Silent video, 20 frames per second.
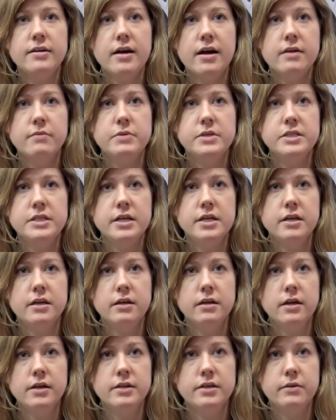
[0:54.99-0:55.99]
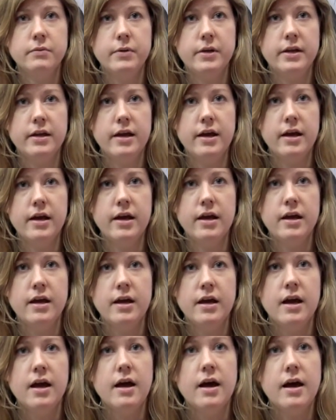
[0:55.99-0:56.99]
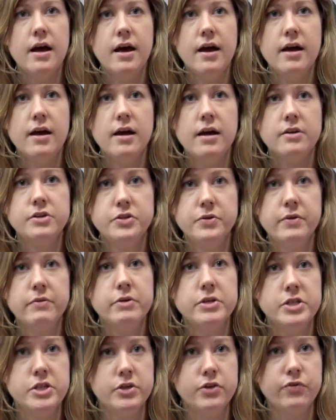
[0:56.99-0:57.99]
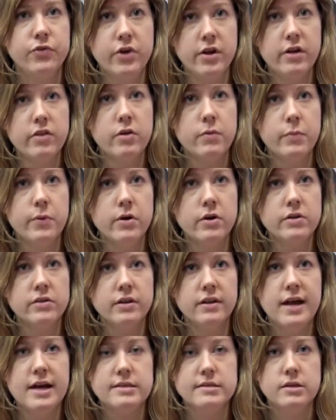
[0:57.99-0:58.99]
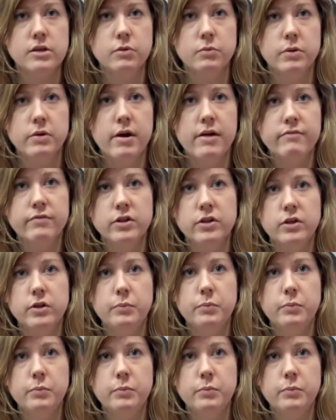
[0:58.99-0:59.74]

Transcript: I was in London one day uh, doing research for another book, The Last Little Blue Envelope,